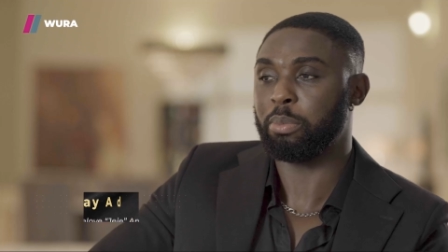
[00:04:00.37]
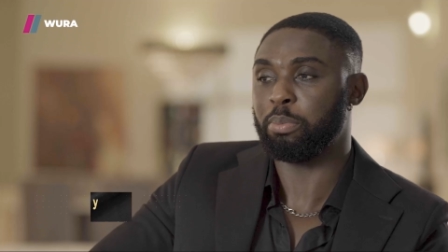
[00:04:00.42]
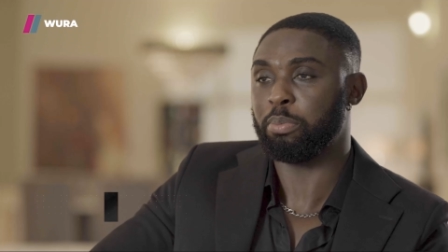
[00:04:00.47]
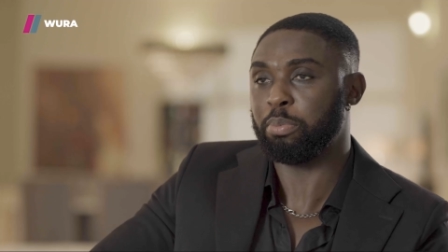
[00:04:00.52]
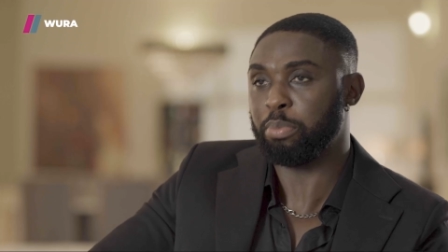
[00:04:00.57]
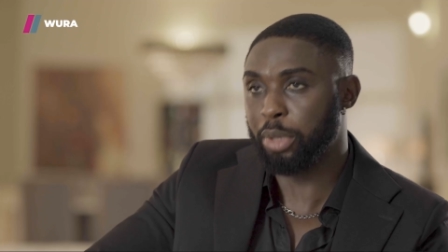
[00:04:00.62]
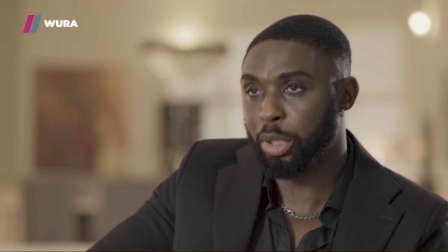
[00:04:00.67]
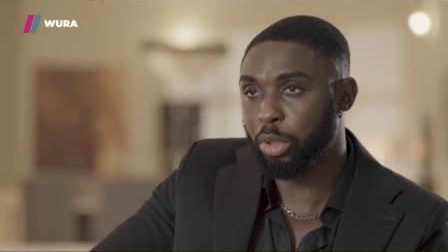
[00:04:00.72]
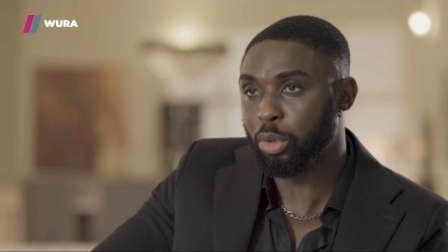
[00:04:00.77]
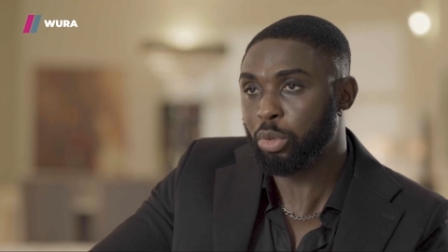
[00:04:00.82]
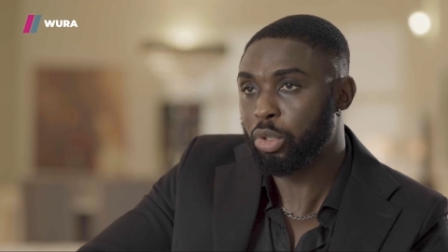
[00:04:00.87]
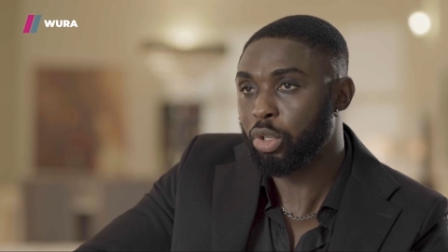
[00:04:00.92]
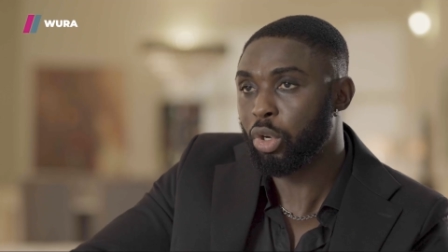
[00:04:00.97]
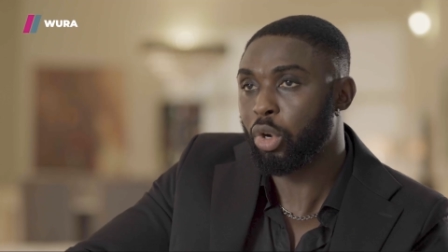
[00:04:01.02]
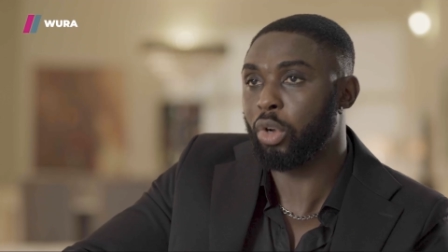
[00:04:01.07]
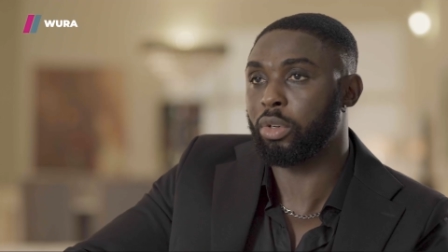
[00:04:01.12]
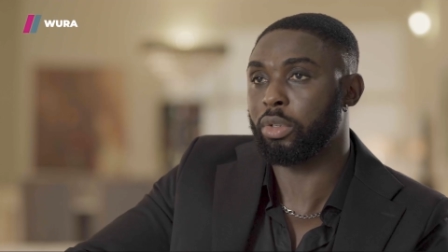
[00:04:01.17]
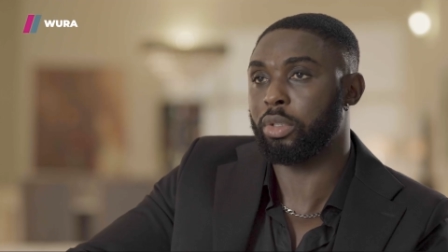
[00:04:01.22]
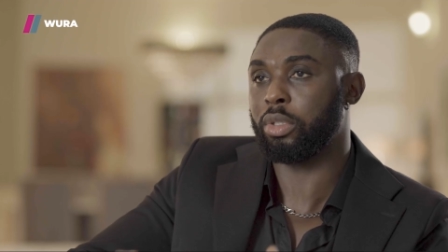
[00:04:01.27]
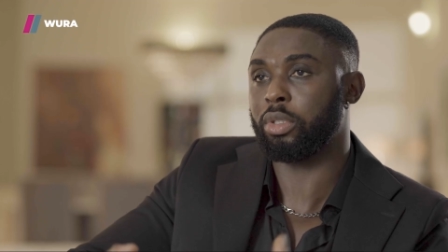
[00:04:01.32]
build
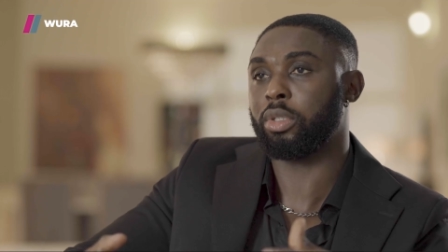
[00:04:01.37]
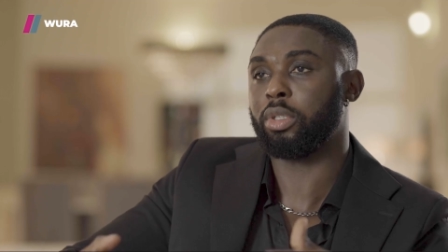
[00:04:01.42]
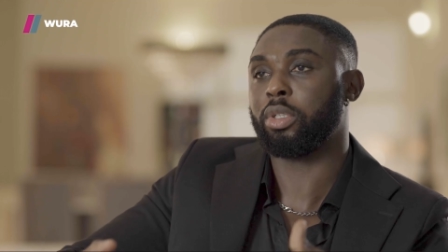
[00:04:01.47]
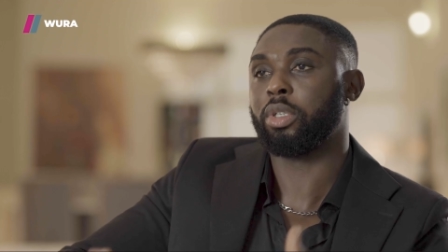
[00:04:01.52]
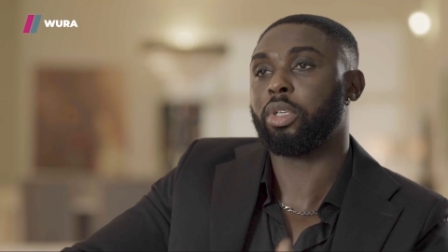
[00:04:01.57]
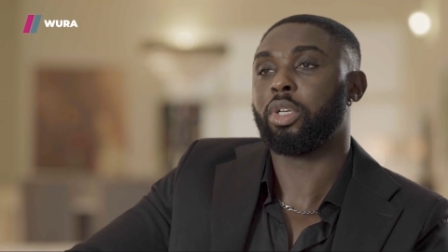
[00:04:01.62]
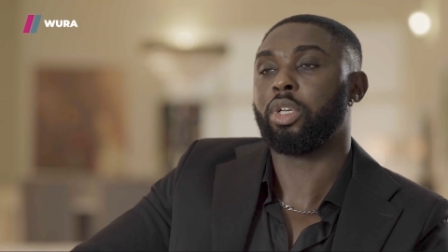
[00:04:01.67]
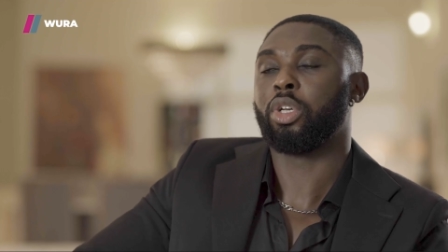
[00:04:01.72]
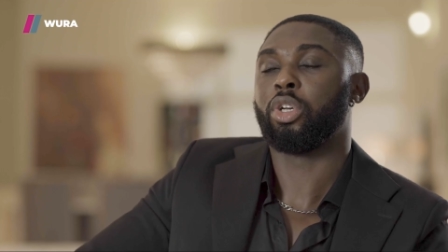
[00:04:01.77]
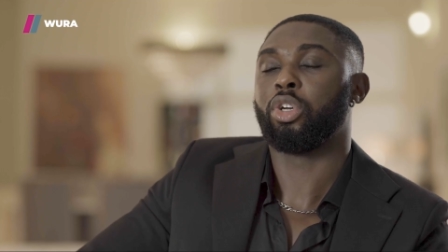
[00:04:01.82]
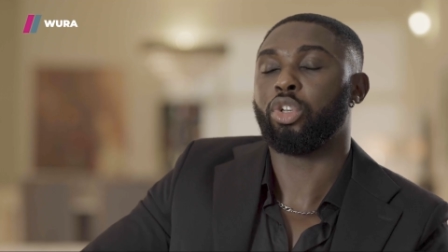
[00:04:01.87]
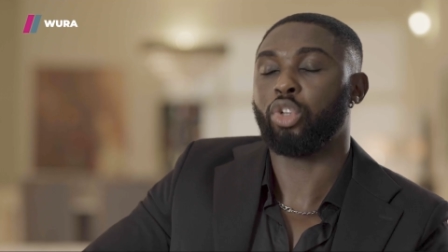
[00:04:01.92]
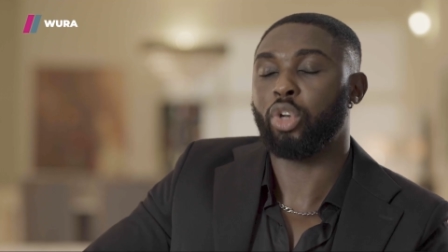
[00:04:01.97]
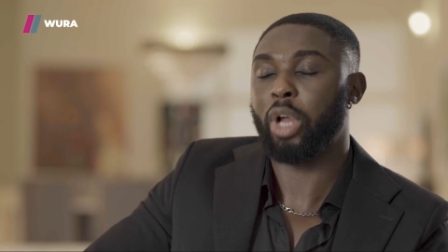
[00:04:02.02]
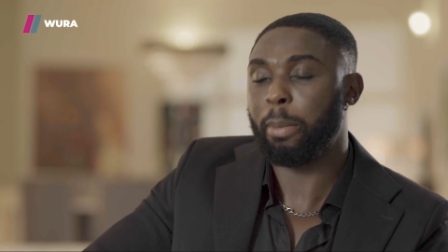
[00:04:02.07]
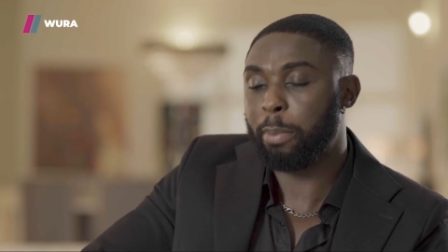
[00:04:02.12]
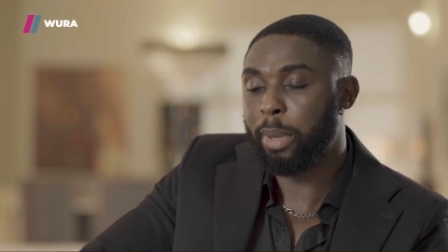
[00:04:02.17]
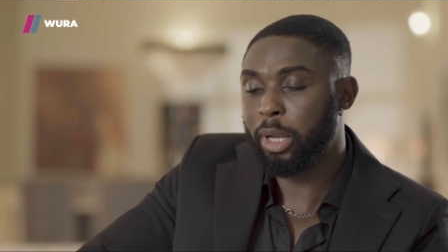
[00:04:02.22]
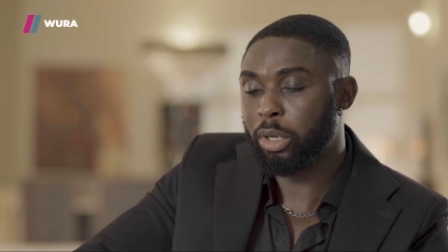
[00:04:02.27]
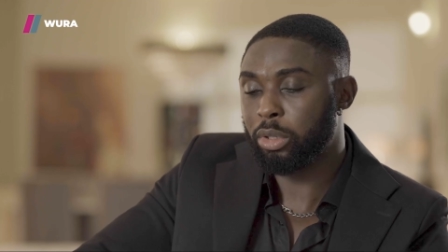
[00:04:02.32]
on,
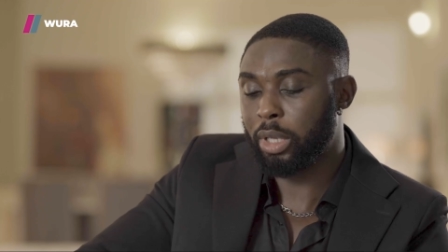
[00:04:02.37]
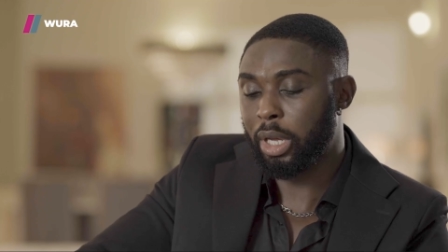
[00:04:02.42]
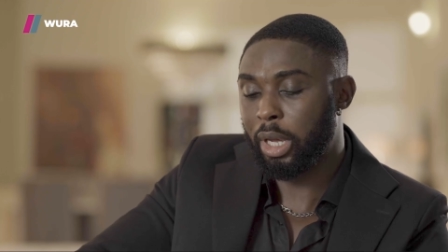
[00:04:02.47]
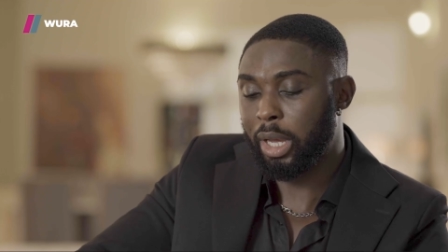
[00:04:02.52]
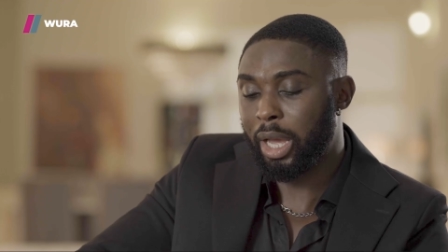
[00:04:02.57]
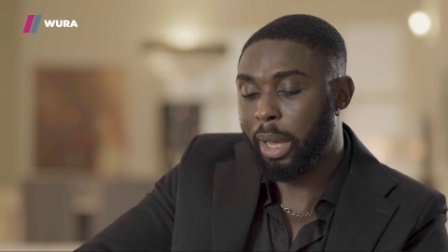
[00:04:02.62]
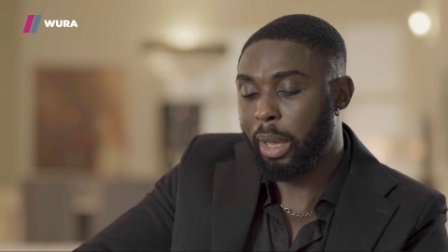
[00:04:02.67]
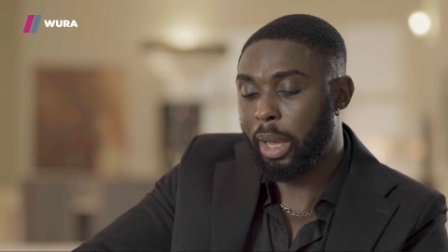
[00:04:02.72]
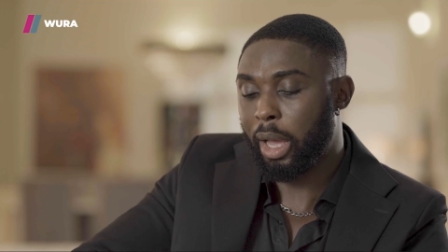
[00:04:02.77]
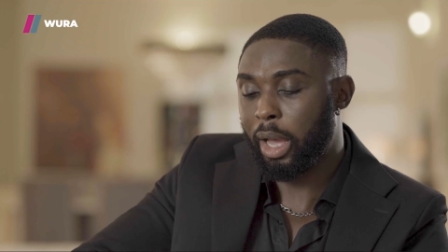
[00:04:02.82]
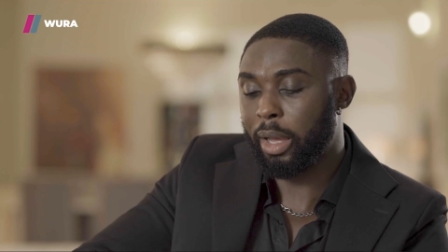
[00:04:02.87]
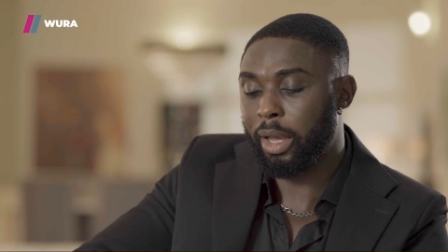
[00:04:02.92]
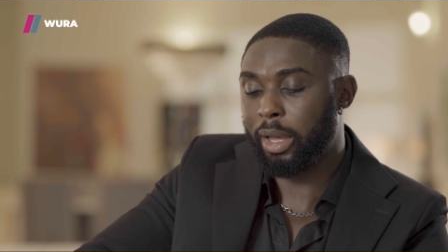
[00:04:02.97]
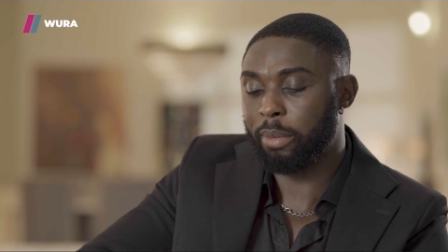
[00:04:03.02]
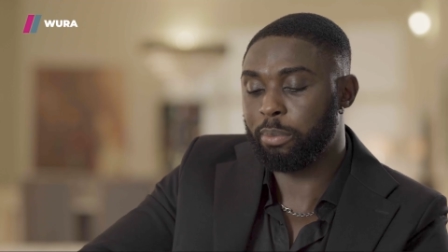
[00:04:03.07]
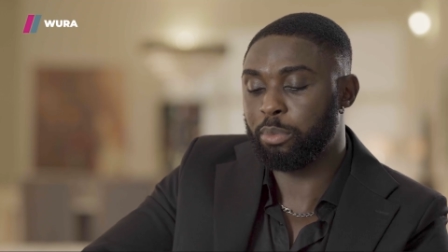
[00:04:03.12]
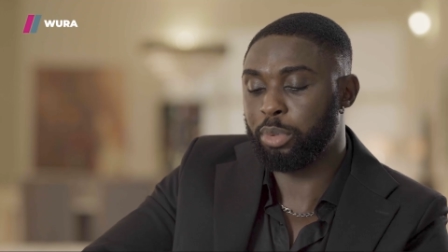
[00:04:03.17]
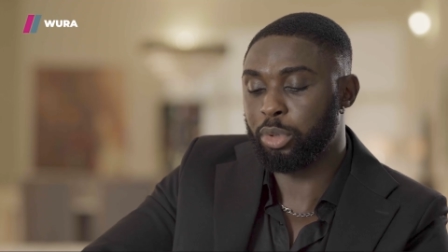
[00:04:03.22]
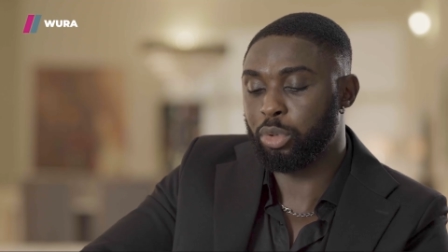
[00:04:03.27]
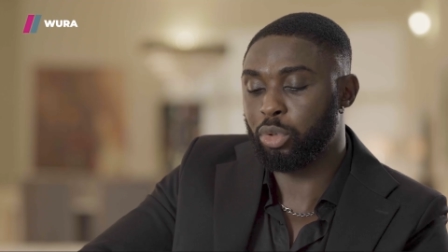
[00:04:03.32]
I build
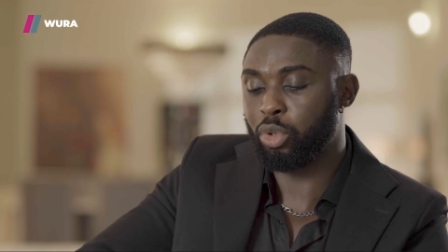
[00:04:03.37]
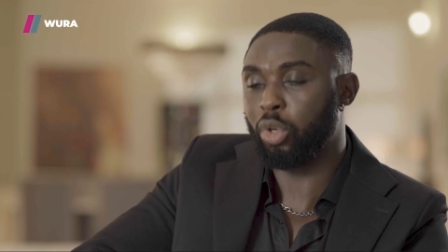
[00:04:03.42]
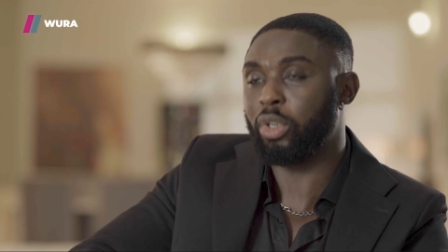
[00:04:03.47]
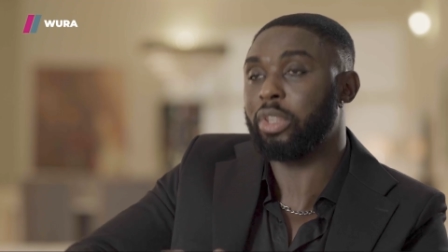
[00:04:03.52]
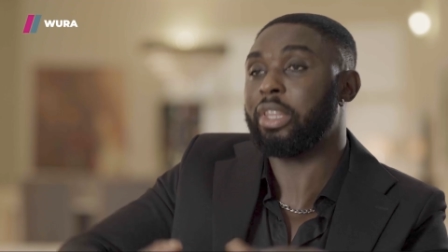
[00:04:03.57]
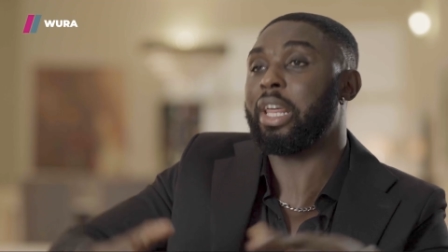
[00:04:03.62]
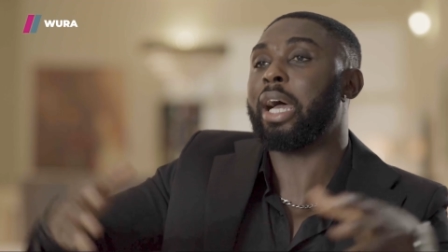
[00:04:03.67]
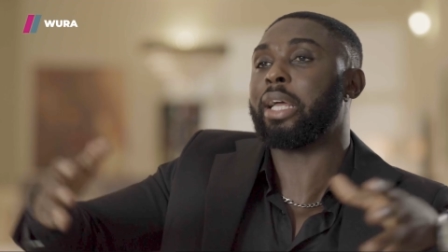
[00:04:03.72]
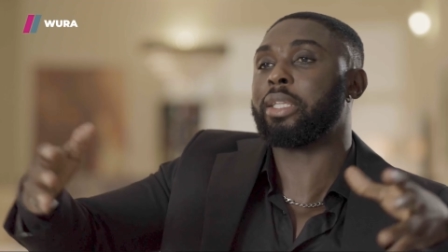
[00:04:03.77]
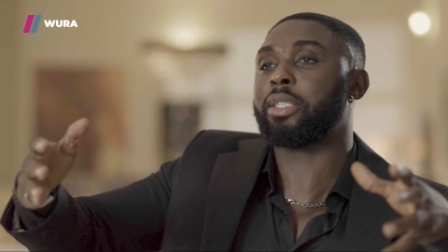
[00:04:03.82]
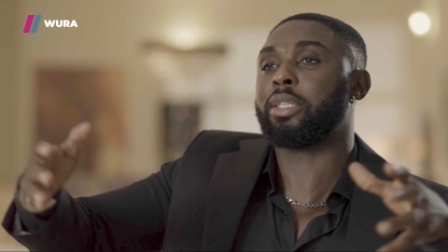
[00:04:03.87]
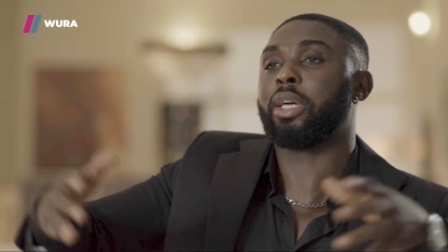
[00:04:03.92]
on that,